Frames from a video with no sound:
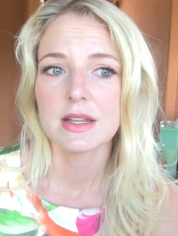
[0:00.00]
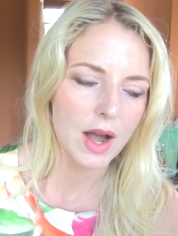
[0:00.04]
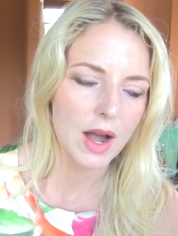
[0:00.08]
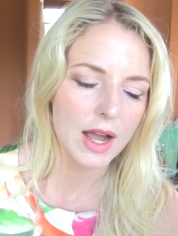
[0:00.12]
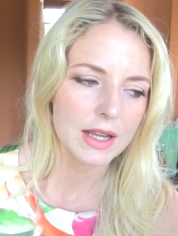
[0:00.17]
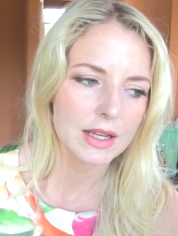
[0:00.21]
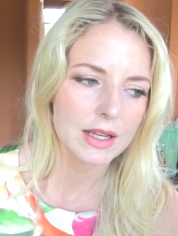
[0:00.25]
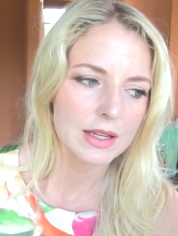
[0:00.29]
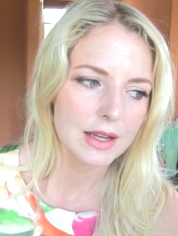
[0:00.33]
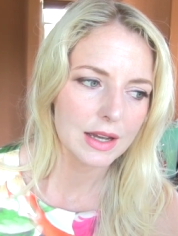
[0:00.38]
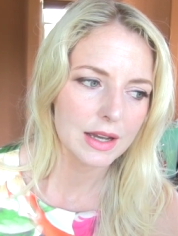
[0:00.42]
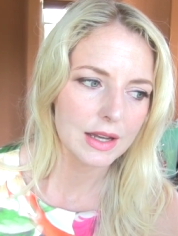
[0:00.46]

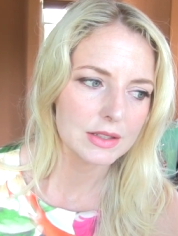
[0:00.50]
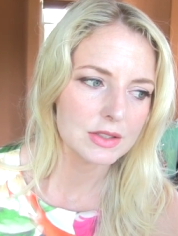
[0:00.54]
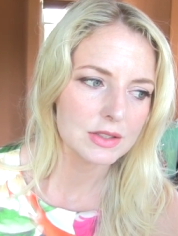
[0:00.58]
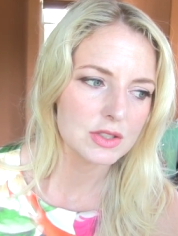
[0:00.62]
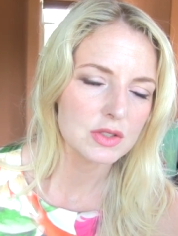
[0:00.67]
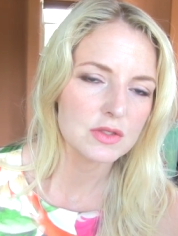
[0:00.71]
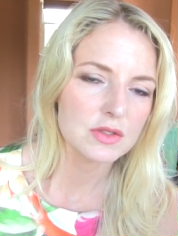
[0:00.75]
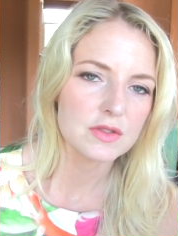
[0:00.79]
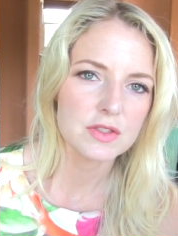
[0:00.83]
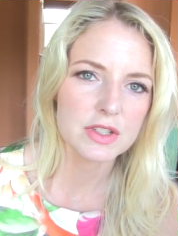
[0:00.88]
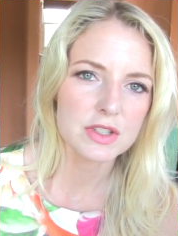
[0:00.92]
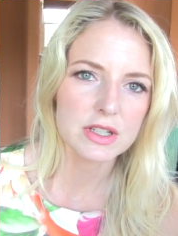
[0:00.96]
I, I
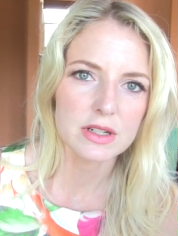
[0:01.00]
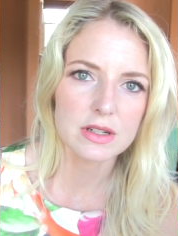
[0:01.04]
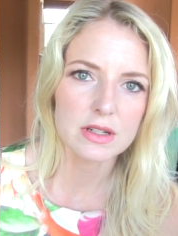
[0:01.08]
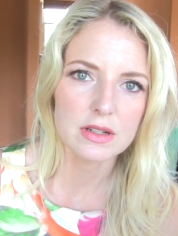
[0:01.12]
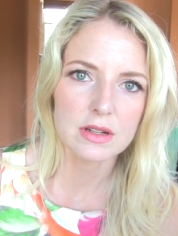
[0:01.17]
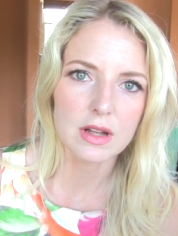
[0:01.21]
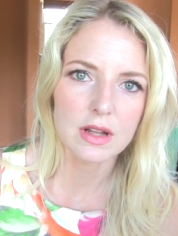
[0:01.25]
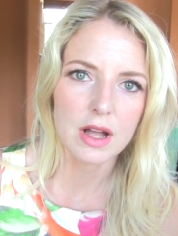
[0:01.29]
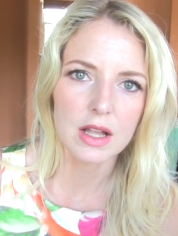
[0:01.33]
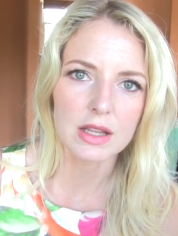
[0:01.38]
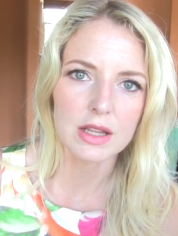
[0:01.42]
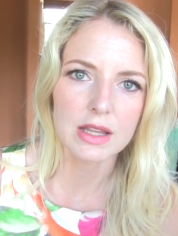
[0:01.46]
do
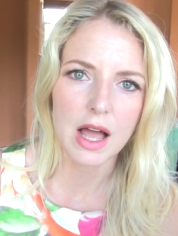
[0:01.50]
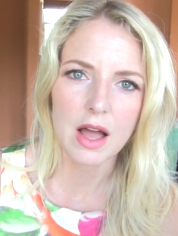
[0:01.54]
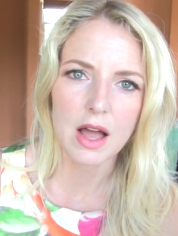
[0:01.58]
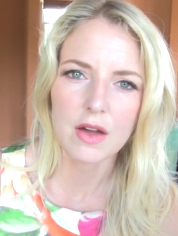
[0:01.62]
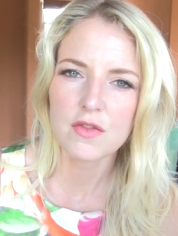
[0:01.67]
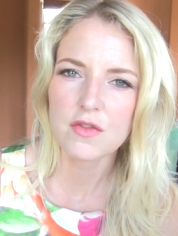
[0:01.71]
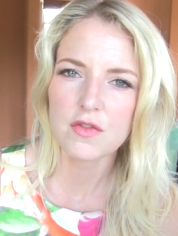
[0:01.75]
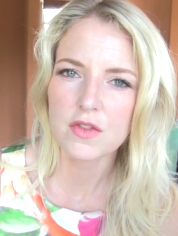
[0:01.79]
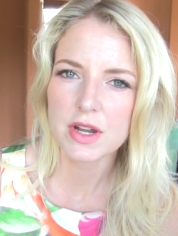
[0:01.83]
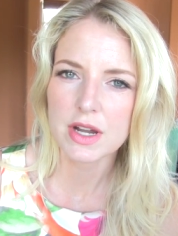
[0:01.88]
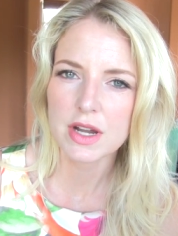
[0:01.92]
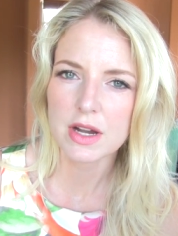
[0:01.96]
feel a
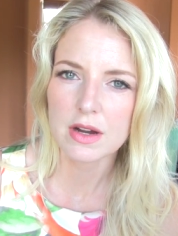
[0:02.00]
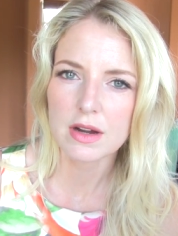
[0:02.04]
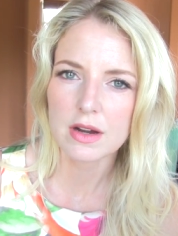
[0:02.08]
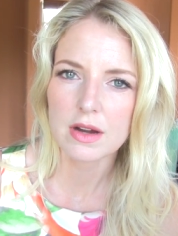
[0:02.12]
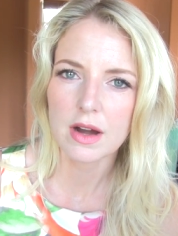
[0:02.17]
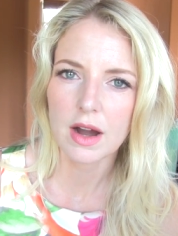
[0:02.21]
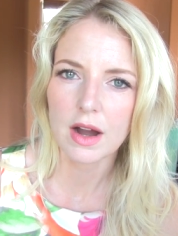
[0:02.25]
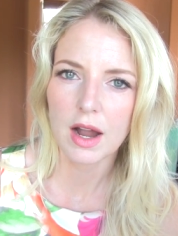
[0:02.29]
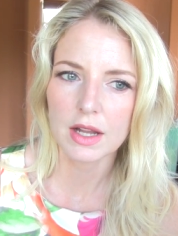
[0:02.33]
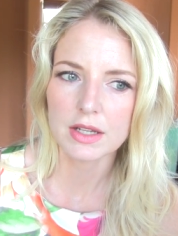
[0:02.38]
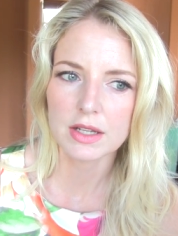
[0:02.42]
lot freer.